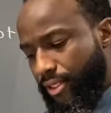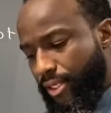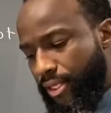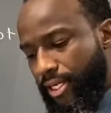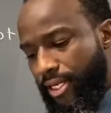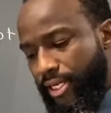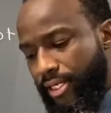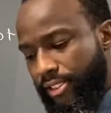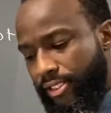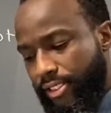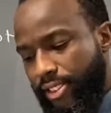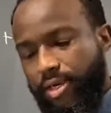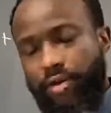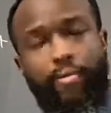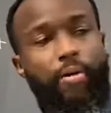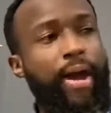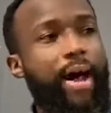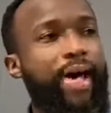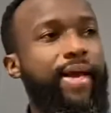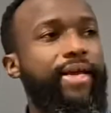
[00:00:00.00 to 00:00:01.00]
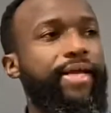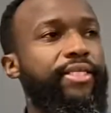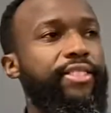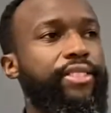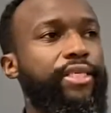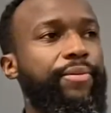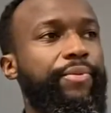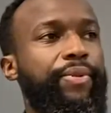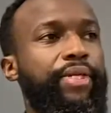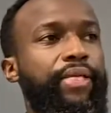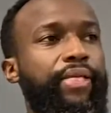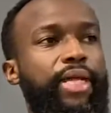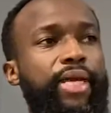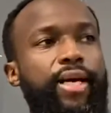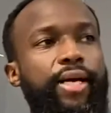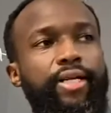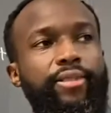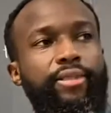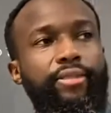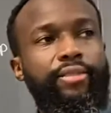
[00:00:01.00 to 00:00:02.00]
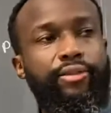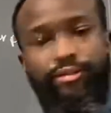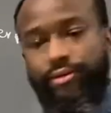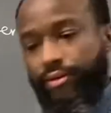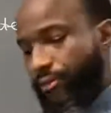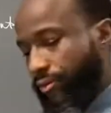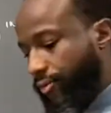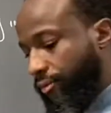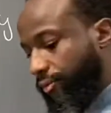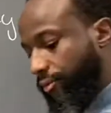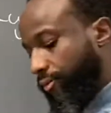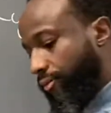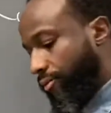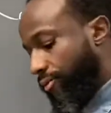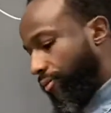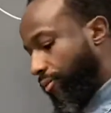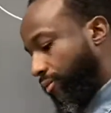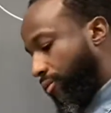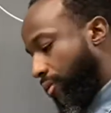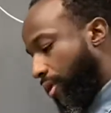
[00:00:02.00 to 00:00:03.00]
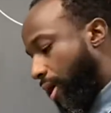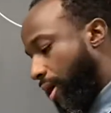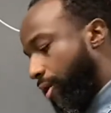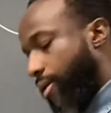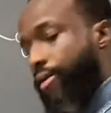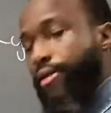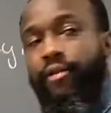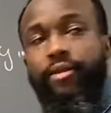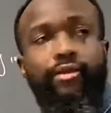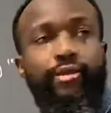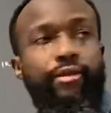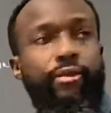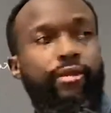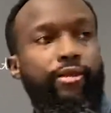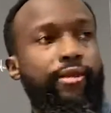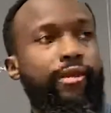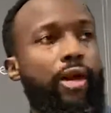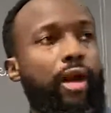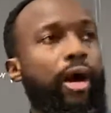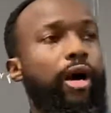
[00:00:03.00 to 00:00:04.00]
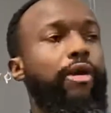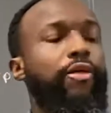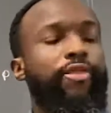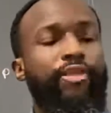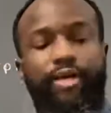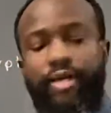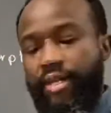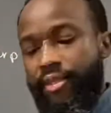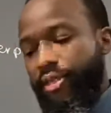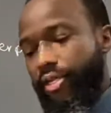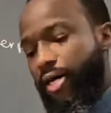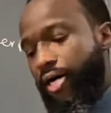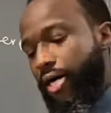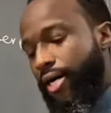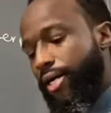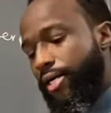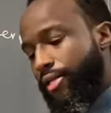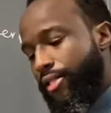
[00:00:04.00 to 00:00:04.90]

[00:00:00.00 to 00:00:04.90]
is the y-intercept of the line, right? Oh, the the uh,